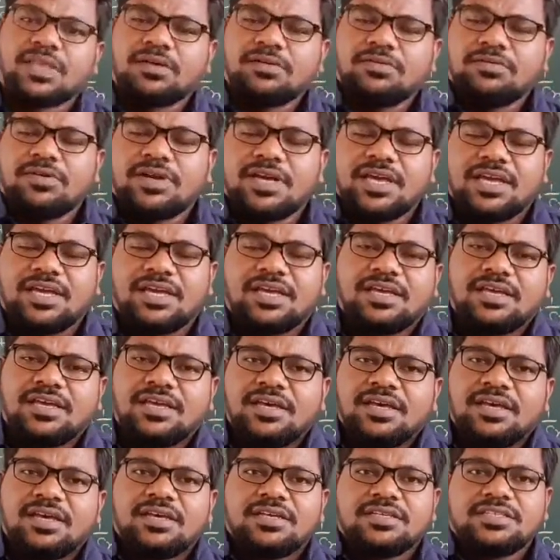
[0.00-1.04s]
Okay,
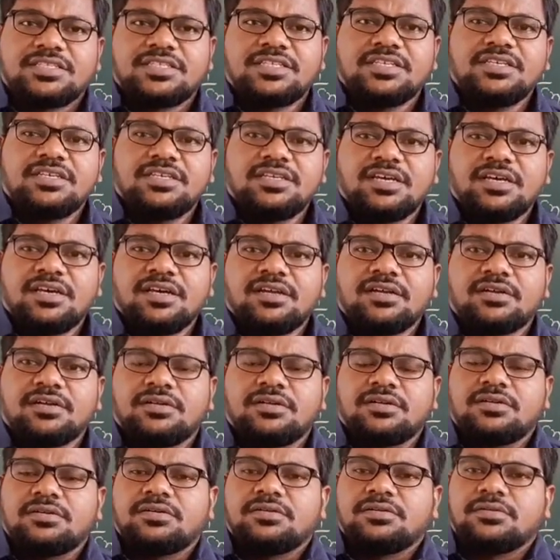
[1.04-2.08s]
see here,
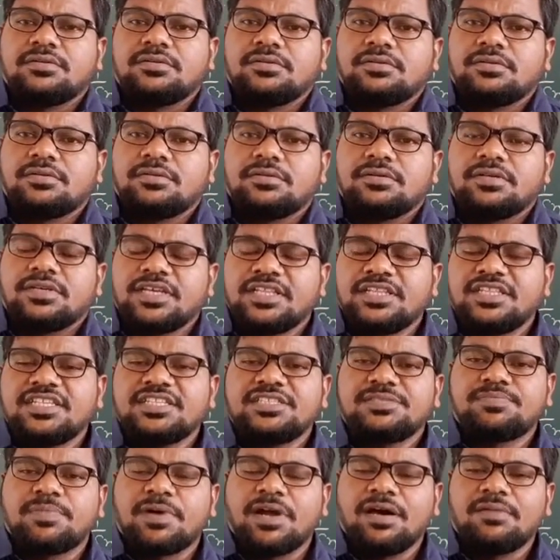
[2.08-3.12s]
in
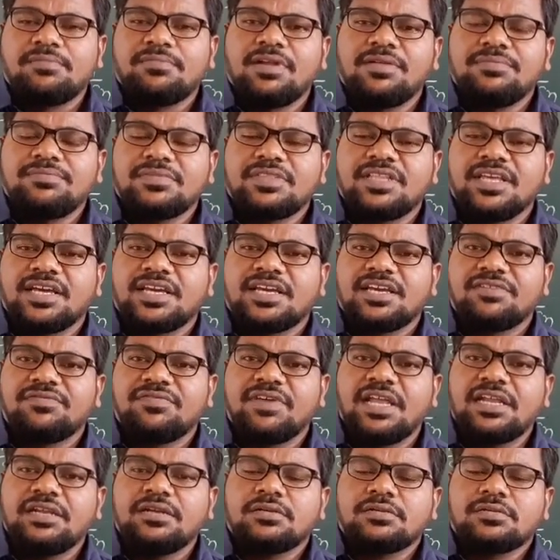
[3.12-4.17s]
this problem they
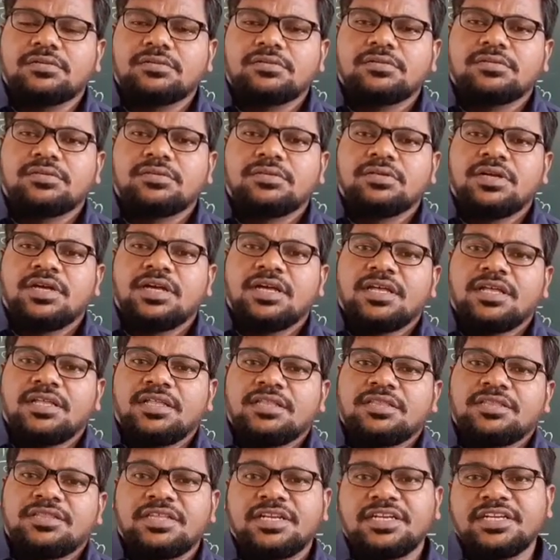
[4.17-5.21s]
given
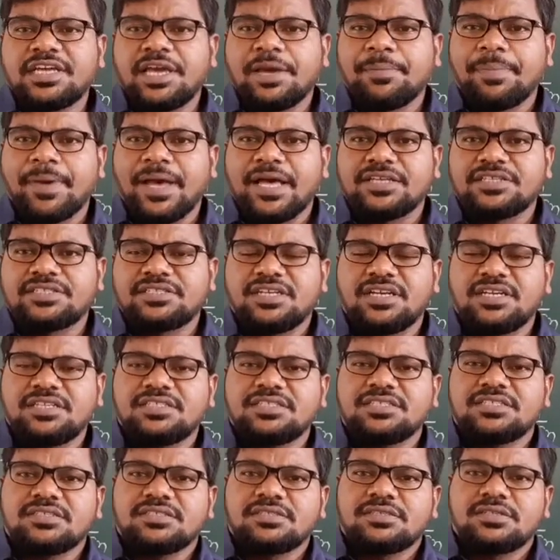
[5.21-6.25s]
3
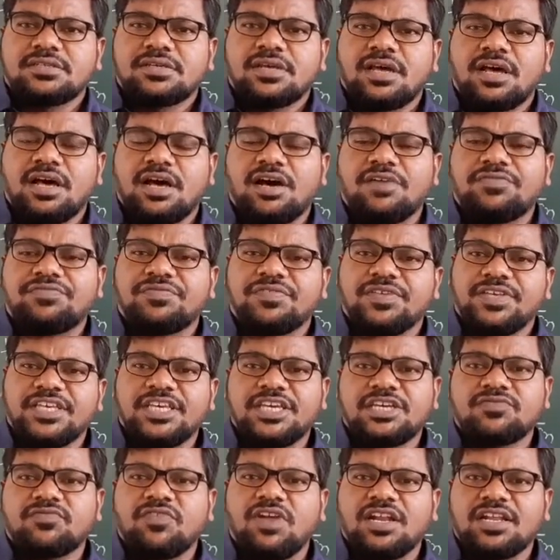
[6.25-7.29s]
capacitors of
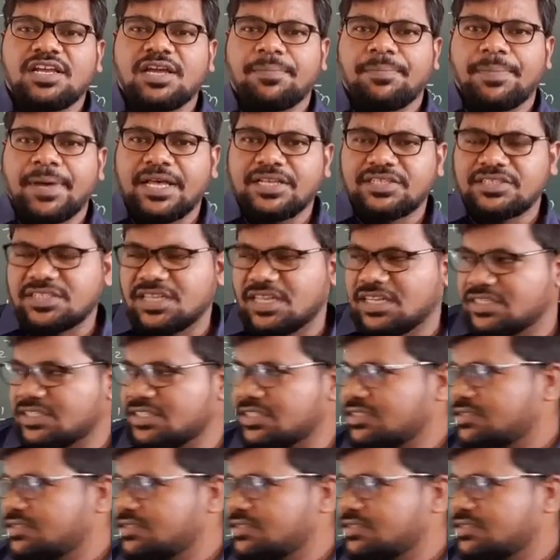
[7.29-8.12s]
equal capacitance,